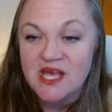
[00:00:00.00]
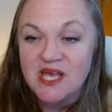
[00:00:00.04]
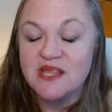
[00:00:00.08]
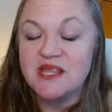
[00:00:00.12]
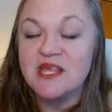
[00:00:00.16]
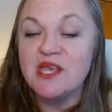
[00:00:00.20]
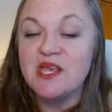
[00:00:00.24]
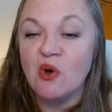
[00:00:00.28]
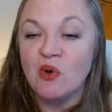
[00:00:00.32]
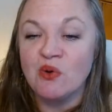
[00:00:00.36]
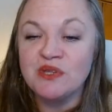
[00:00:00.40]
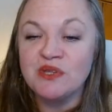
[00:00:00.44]

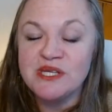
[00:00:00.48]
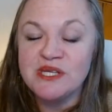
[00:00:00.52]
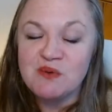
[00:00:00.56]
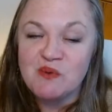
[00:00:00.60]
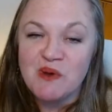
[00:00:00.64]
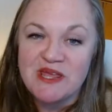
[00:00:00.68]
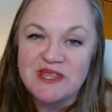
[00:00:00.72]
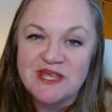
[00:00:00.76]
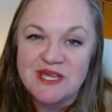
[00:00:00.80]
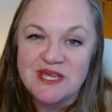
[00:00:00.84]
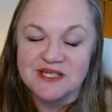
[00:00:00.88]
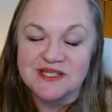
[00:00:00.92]
The only
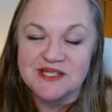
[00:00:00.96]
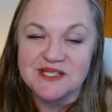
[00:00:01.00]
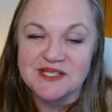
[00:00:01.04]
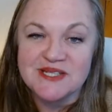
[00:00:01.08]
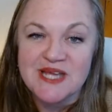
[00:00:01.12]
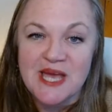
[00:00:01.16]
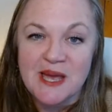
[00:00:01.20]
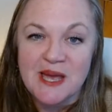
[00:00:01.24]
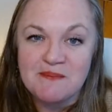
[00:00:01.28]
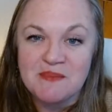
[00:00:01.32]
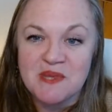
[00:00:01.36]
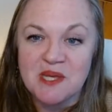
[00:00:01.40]
way they can
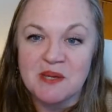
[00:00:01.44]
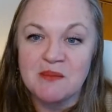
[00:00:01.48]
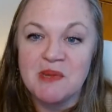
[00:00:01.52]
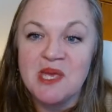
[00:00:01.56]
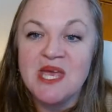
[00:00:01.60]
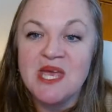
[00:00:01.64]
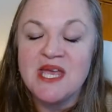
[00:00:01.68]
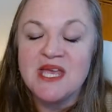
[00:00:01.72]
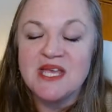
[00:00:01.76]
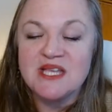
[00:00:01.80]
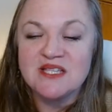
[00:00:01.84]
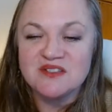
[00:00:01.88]
stop them
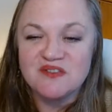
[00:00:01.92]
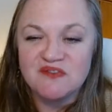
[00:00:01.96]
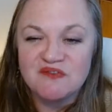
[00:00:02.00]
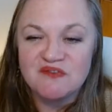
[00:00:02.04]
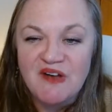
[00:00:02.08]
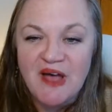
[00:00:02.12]
is